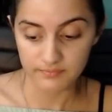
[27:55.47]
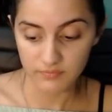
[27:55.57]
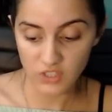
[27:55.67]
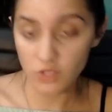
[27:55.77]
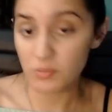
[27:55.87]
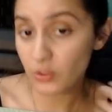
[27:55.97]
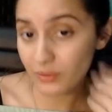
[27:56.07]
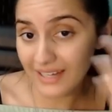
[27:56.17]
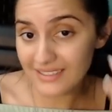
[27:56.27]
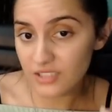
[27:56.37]
This could be
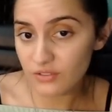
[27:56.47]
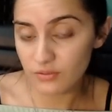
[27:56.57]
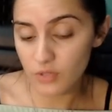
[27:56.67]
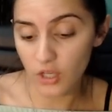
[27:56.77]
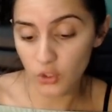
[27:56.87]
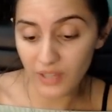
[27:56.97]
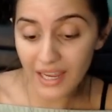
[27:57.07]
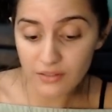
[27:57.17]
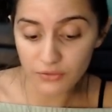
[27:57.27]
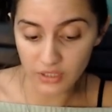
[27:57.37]

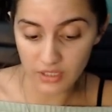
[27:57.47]
creatively.